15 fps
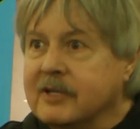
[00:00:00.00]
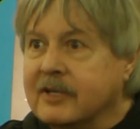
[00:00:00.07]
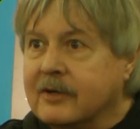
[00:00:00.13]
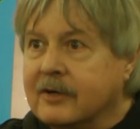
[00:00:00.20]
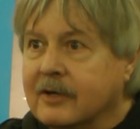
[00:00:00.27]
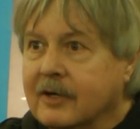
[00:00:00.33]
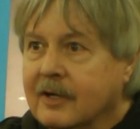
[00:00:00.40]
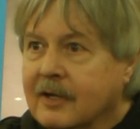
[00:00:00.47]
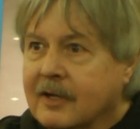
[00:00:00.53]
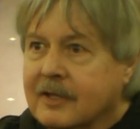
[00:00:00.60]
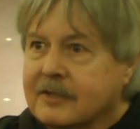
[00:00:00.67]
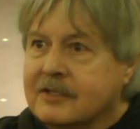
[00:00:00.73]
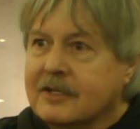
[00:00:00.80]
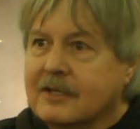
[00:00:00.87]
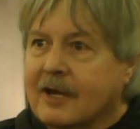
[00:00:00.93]
dinner
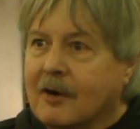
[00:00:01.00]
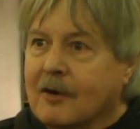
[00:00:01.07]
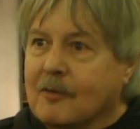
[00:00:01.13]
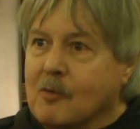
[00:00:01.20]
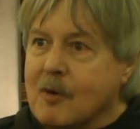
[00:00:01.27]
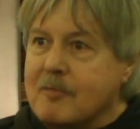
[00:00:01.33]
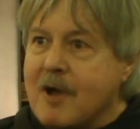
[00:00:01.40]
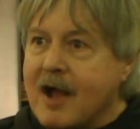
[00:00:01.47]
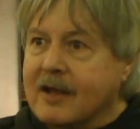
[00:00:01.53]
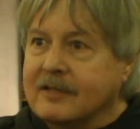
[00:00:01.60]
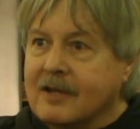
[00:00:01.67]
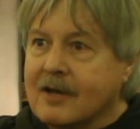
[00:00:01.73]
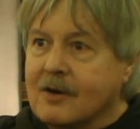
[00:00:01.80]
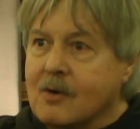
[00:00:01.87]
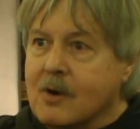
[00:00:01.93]
or the
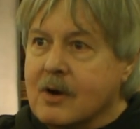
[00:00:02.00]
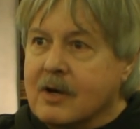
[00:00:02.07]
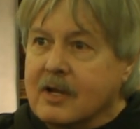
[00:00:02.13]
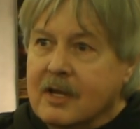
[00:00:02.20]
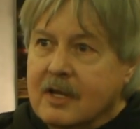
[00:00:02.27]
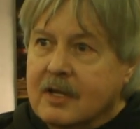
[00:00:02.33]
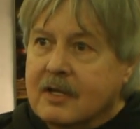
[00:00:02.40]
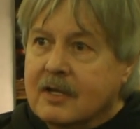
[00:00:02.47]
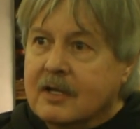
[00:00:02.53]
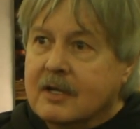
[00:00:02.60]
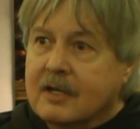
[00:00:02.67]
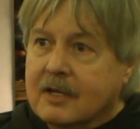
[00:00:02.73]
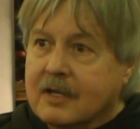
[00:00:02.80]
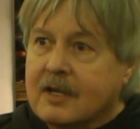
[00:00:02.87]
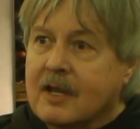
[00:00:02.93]
onepocket.org.
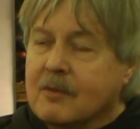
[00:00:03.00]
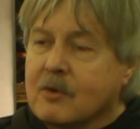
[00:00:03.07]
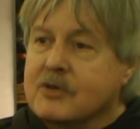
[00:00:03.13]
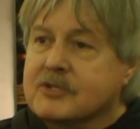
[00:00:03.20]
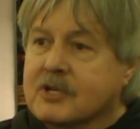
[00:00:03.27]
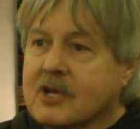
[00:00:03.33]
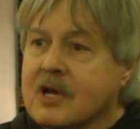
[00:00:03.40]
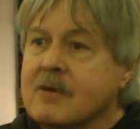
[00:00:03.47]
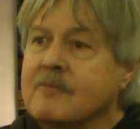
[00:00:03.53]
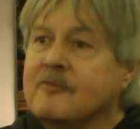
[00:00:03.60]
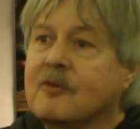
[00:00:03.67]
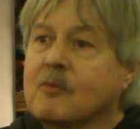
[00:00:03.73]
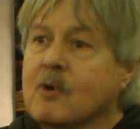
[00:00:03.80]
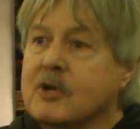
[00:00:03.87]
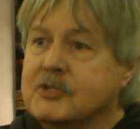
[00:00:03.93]
In other words, come
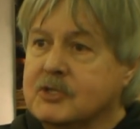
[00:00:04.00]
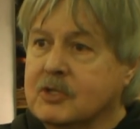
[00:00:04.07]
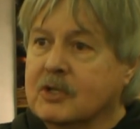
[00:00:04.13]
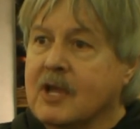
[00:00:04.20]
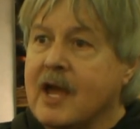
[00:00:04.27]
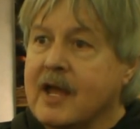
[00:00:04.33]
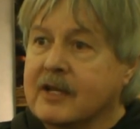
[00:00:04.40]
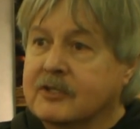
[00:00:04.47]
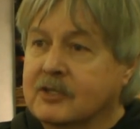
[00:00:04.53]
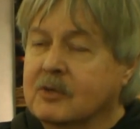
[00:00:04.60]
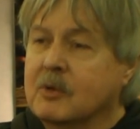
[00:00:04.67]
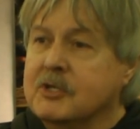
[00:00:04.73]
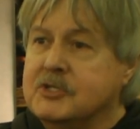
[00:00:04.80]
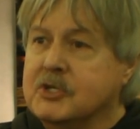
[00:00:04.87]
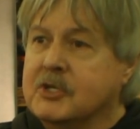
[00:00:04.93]
for what you like. Do
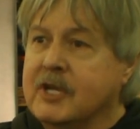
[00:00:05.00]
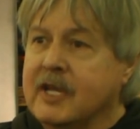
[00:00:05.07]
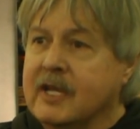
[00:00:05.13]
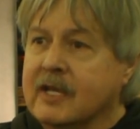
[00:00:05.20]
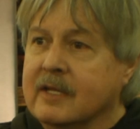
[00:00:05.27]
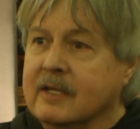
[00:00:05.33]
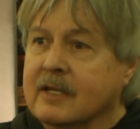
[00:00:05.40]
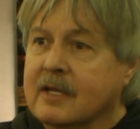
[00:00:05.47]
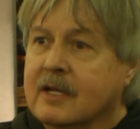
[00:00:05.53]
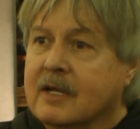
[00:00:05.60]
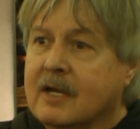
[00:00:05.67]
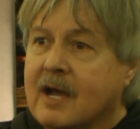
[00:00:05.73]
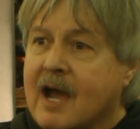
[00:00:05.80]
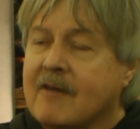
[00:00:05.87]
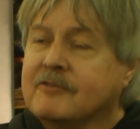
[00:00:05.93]
what you can.
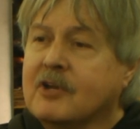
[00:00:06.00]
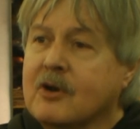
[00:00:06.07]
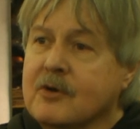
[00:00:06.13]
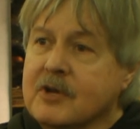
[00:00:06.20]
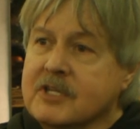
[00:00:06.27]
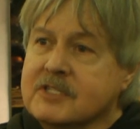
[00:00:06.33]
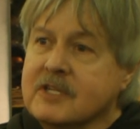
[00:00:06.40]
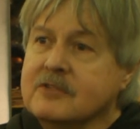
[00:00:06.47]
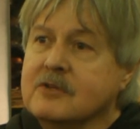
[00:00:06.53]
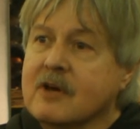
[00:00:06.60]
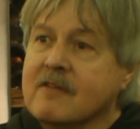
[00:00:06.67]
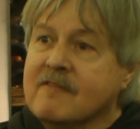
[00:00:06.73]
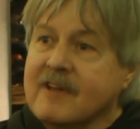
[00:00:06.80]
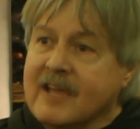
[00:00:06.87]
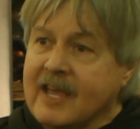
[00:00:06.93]
I've turned this into
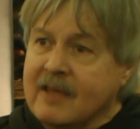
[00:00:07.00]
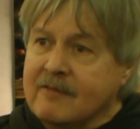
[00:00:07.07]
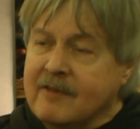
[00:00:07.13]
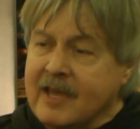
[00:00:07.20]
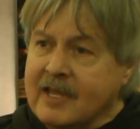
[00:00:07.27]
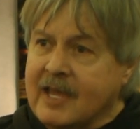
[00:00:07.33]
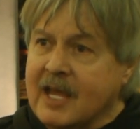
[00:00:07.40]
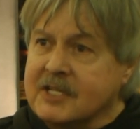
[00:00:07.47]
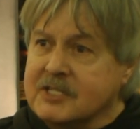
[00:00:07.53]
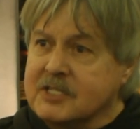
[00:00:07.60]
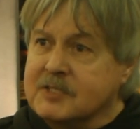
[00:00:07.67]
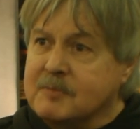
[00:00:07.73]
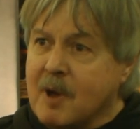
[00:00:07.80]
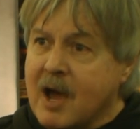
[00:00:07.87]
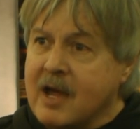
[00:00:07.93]
a vacation
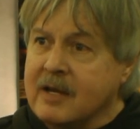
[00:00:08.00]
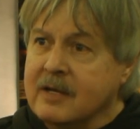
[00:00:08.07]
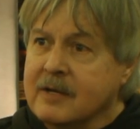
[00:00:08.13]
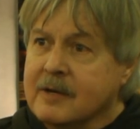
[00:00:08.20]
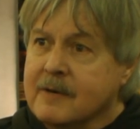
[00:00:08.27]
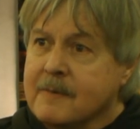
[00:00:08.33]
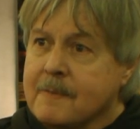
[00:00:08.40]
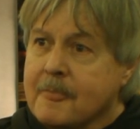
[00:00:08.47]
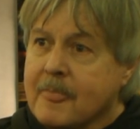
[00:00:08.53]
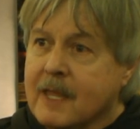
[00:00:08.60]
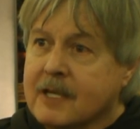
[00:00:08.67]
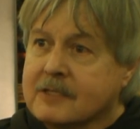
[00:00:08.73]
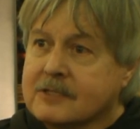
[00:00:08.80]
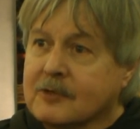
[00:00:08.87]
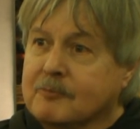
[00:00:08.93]
spot
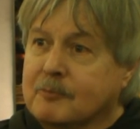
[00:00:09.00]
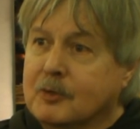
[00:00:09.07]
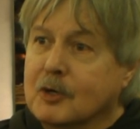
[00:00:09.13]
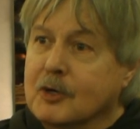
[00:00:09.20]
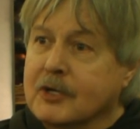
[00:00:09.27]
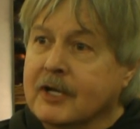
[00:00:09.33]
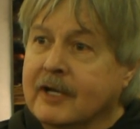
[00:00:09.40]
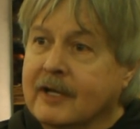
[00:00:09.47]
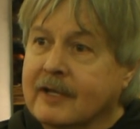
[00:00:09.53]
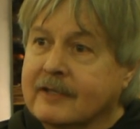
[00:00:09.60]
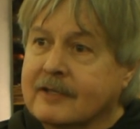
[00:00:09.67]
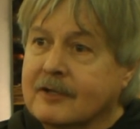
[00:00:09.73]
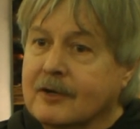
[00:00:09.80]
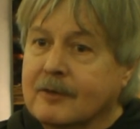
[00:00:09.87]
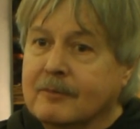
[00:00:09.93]
so pool can get